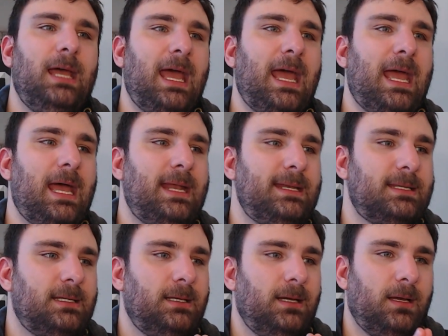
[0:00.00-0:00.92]
and
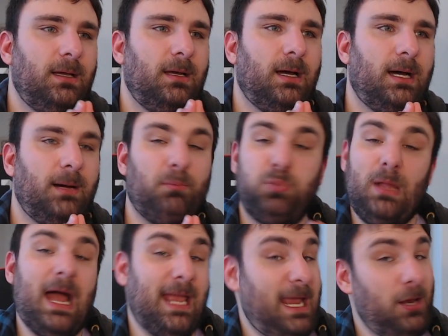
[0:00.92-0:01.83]

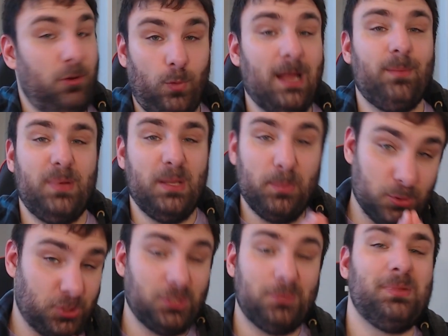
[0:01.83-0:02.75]
black and white people
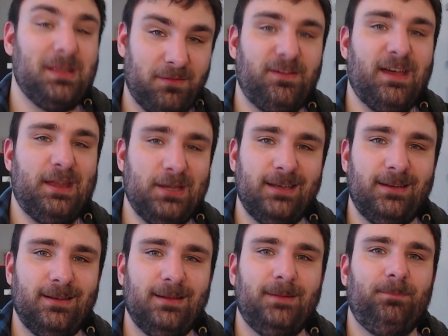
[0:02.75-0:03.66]
should be offended.
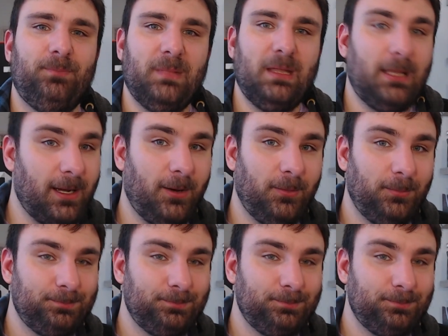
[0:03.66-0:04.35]
You know,